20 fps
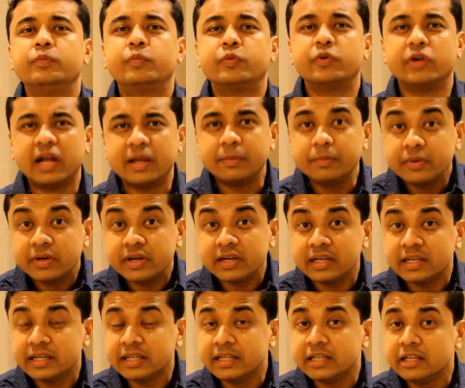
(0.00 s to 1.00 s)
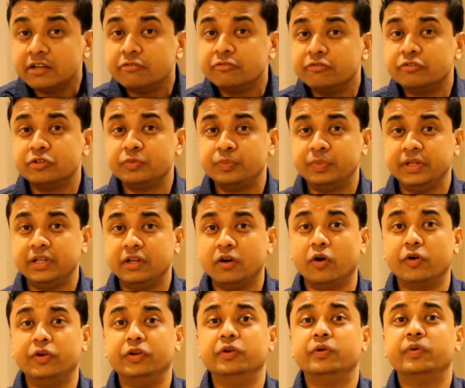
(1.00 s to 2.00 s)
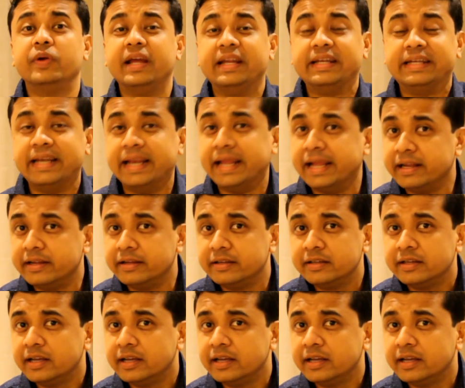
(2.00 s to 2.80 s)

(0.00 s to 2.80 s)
primarily would be on your right leg